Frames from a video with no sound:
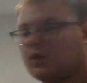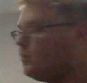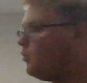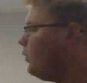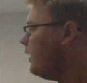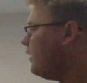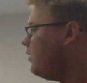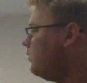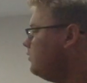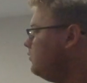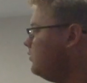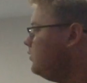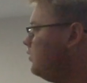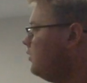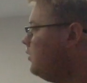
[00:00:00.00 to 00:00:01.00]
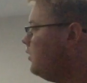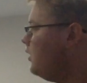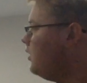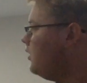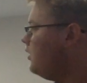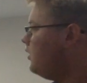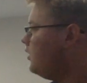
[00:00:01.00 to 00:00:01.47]
Well,
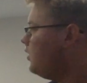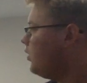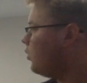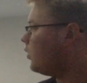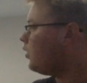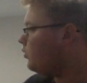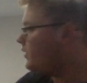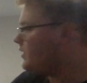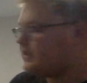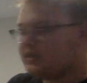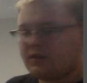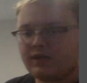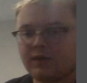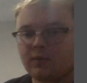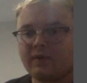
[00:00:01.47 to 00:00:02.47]
we're only dealing